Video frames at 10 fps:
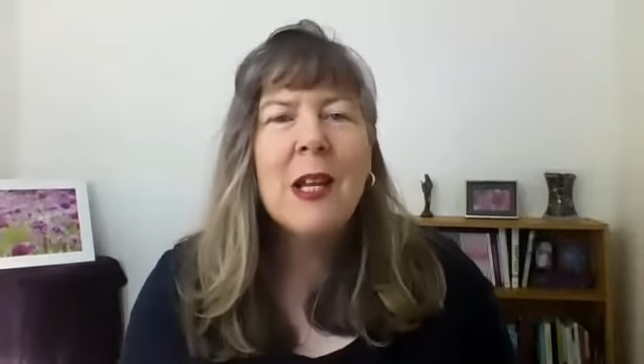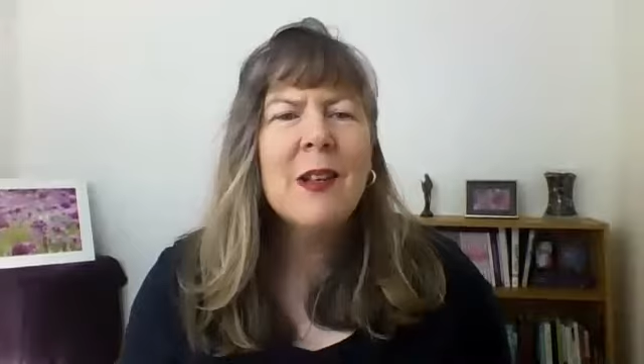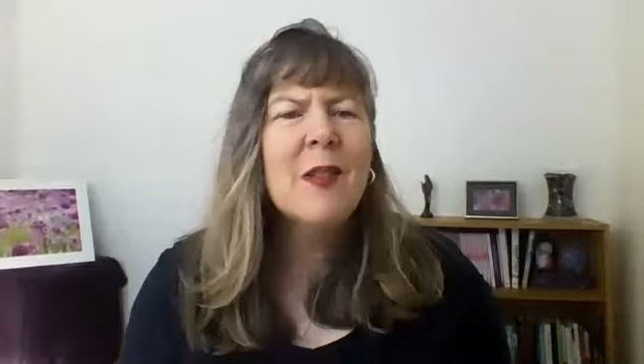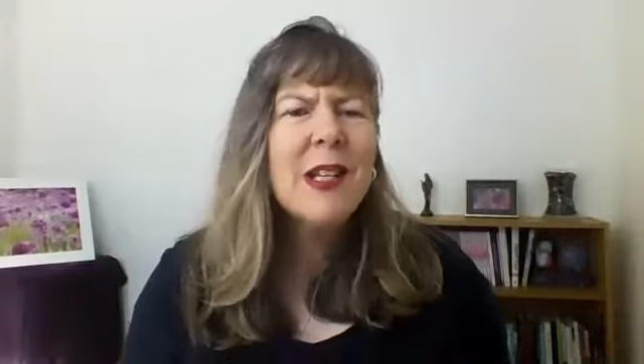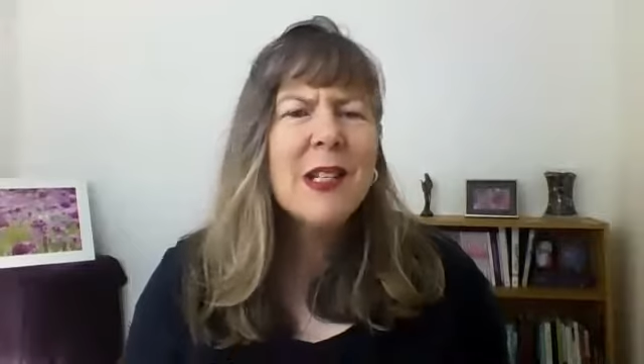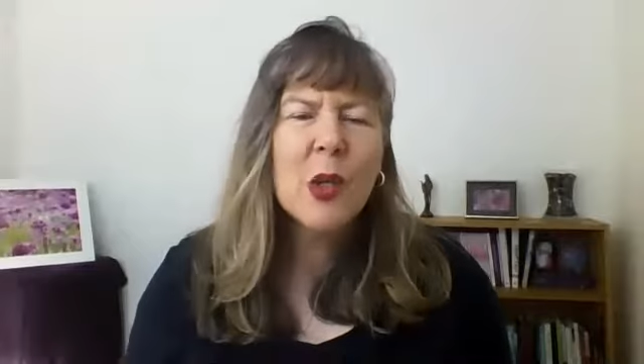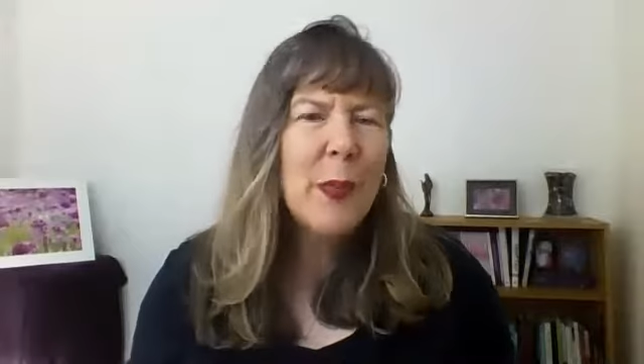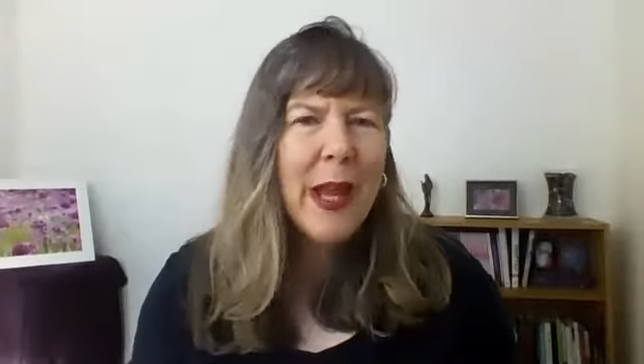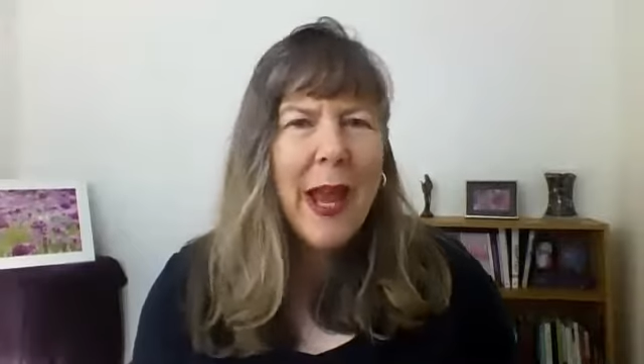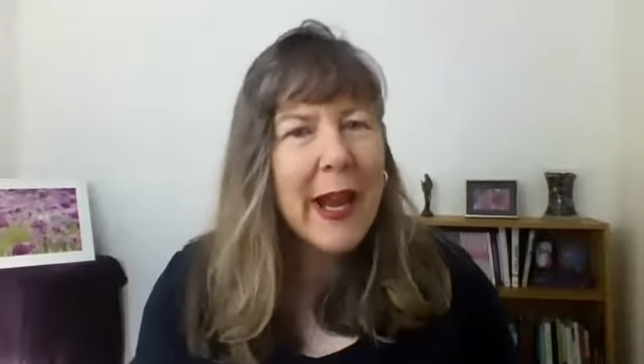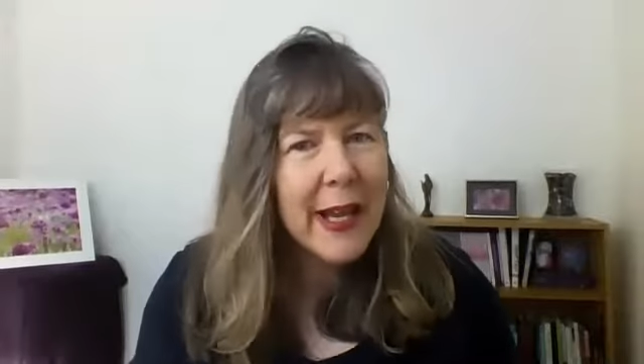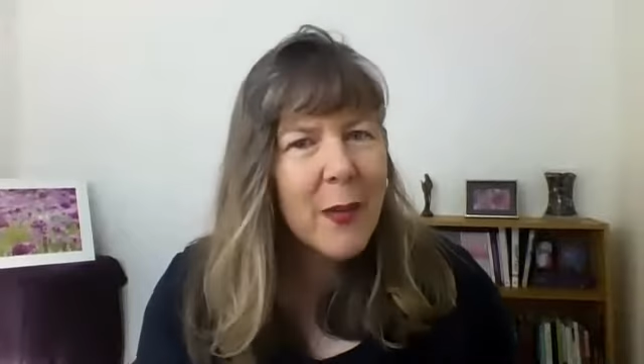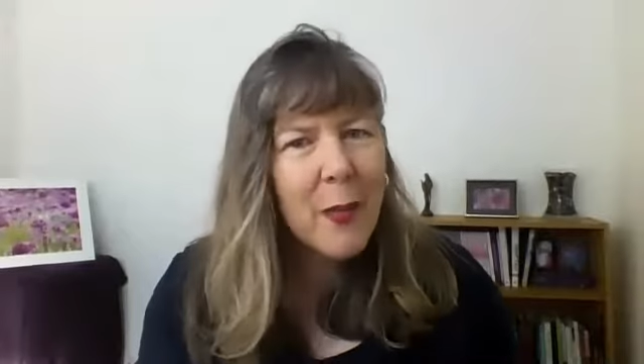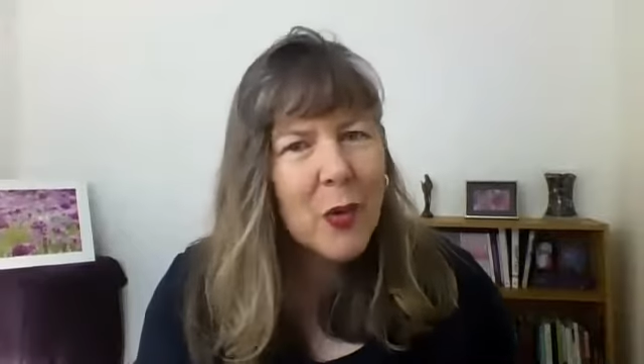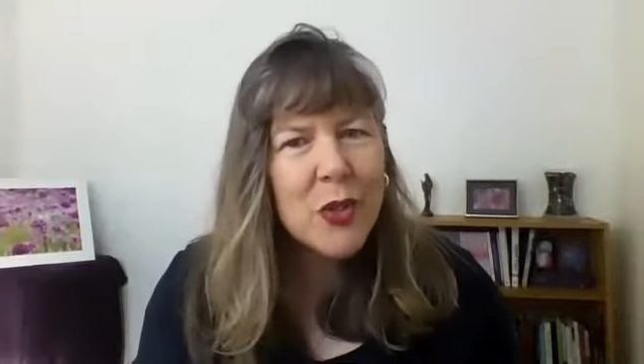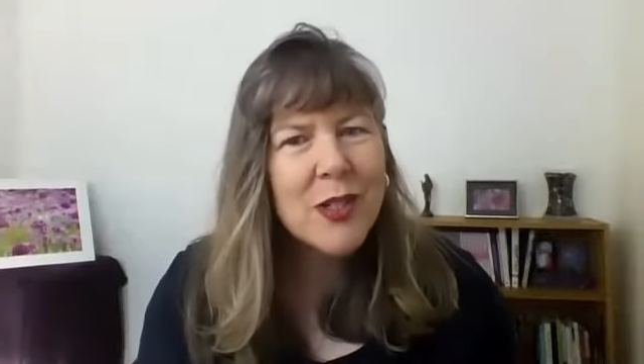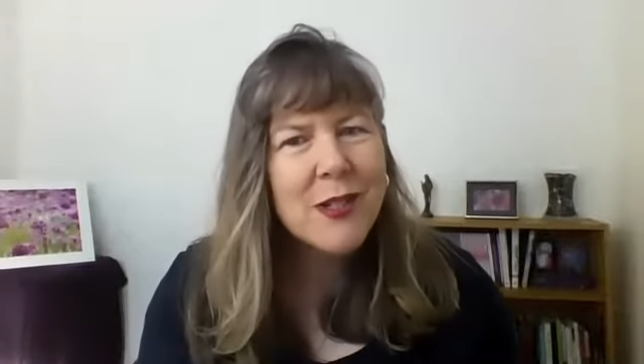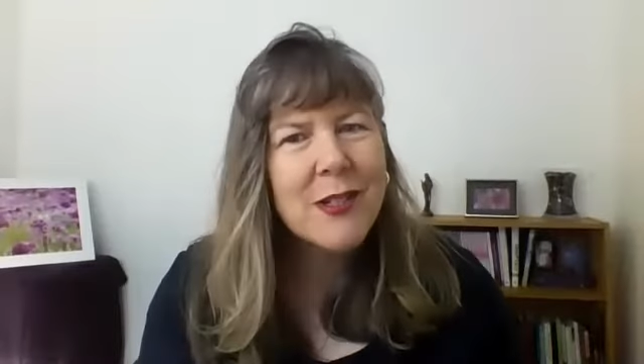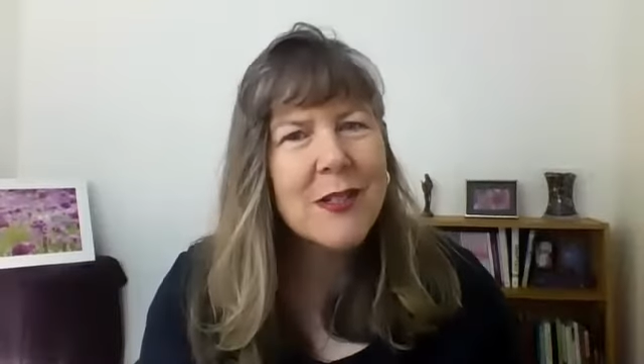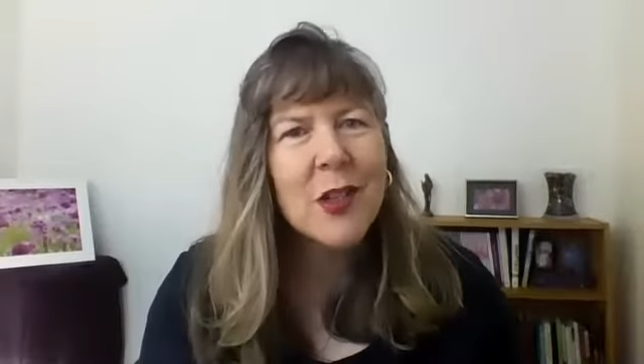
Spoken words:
Now, these could be any emotions.